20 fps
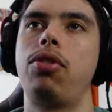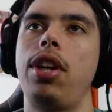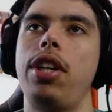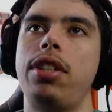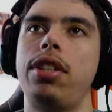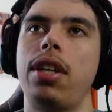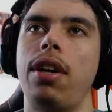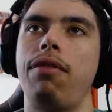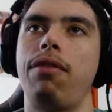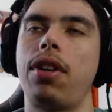
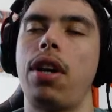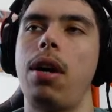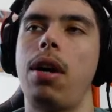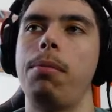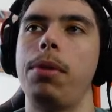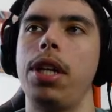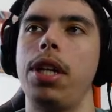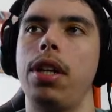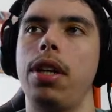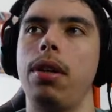trades have
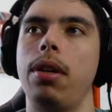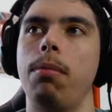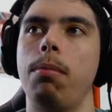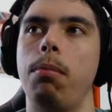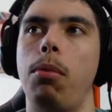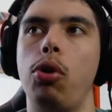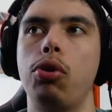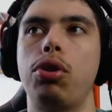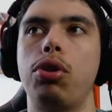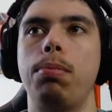come in
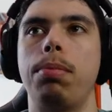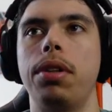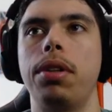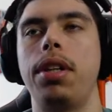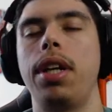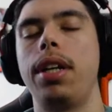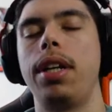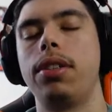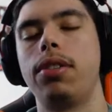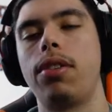multiple
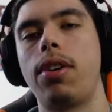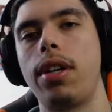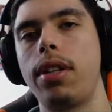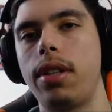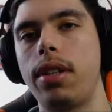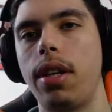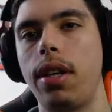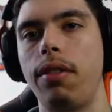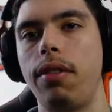days, right?